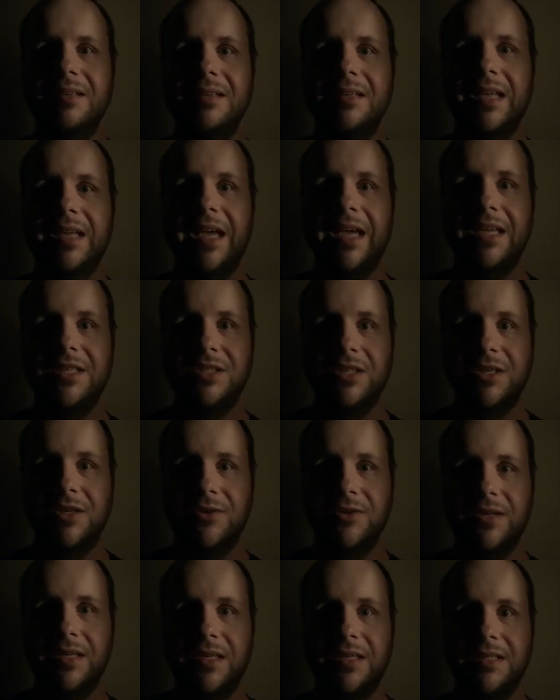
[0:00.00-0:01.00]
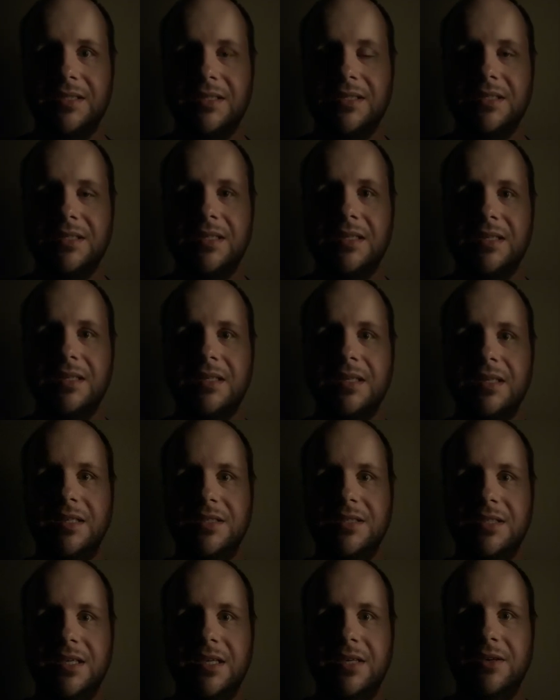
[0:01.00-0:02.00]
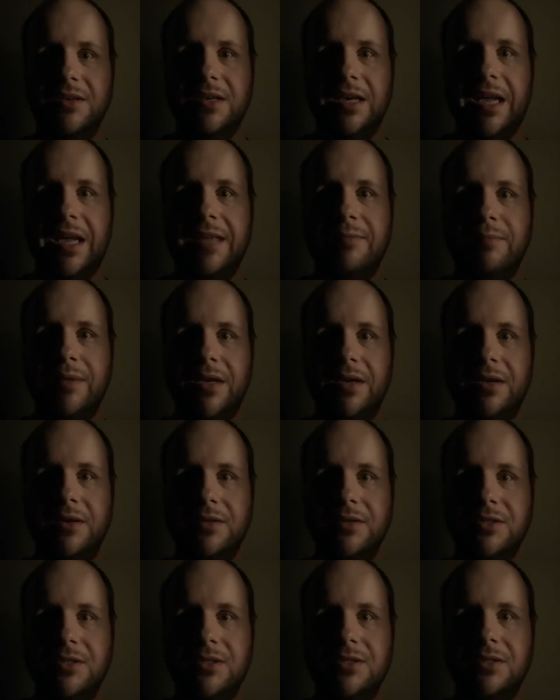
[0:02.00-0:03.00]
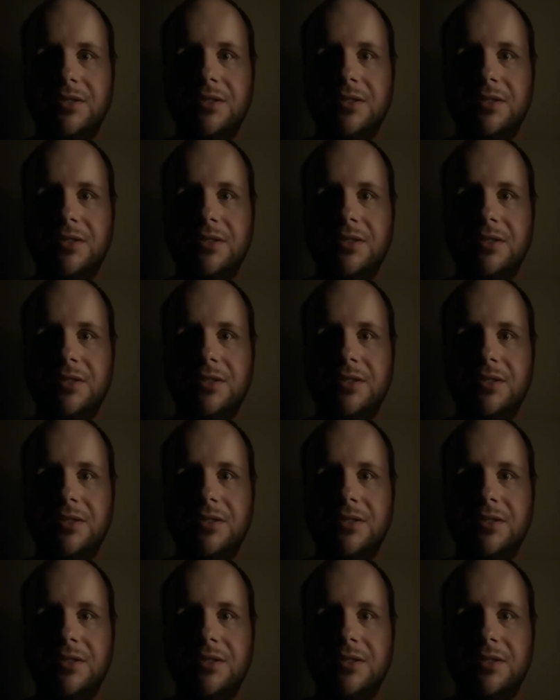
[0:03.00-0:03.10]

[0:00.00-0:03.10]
Ancient Greece considered nightmares